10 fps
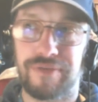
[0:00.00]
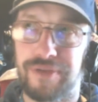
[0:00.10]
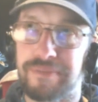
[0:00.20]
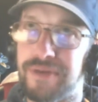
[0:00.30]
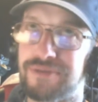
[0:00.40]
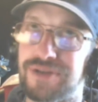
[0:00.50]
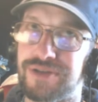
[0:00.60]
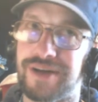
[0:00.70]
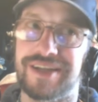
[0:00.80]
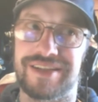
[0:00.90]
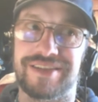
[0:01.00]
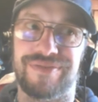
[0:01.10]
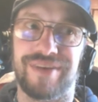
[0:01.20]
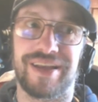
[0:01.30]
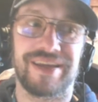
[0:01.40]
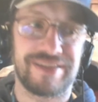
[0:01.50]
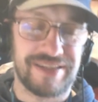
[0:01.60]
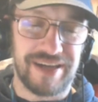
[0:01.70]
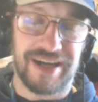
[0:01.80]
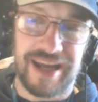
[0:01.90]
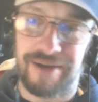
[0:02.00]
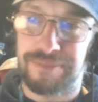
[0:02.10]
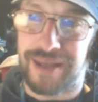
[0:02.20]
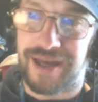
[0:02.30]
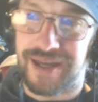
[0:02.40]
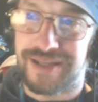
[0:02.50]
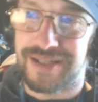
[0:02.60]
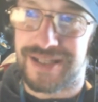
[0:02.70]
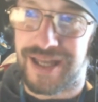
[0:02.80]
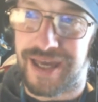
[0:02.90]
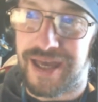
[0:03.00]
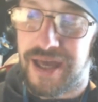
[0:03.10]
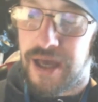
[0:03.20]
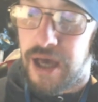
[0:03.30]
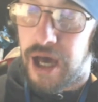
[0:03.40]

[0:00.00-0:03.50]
the most strangest feelings starting out playing. Is like, I